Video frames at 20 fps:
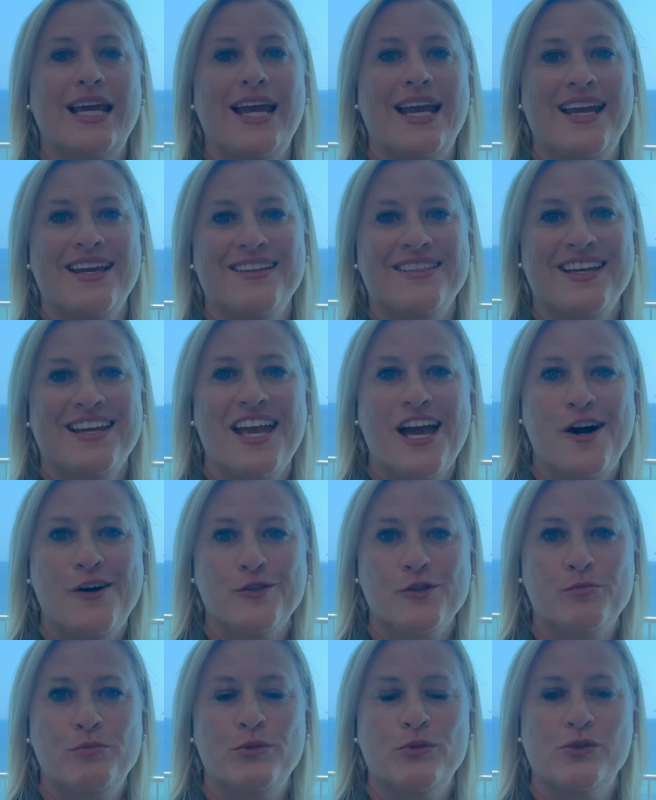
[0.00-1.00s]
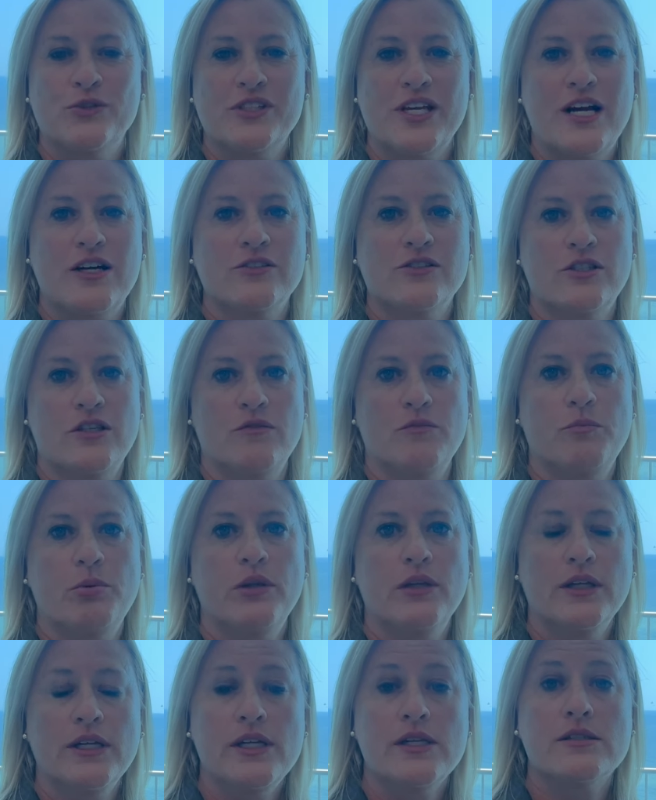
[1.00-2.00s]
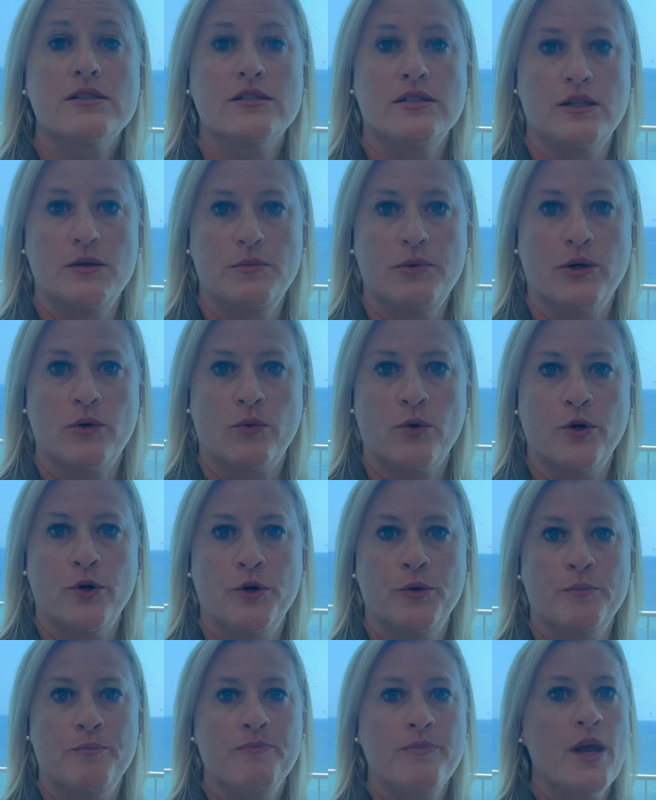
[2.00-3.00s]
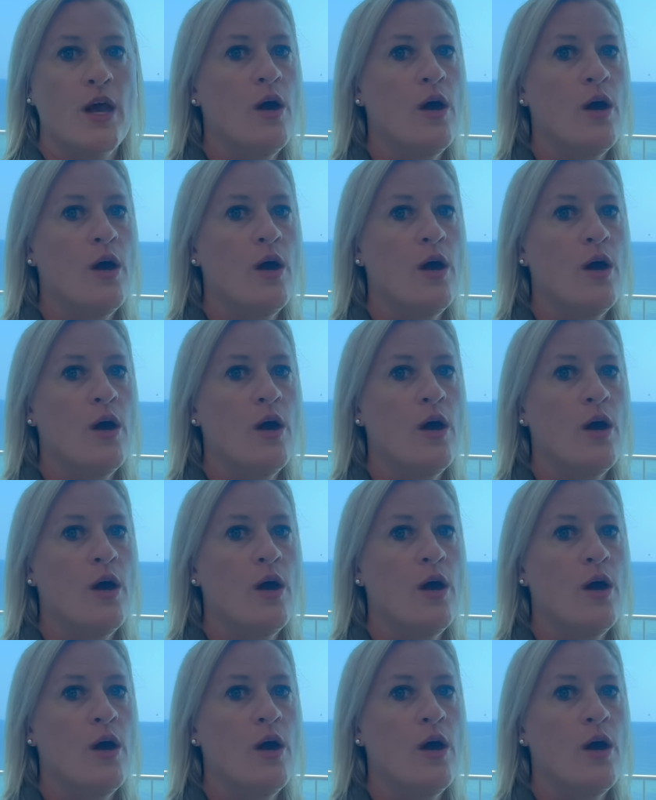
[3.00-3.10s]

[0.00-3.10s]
and the couch pulls out. So you have plenty of sleeping room.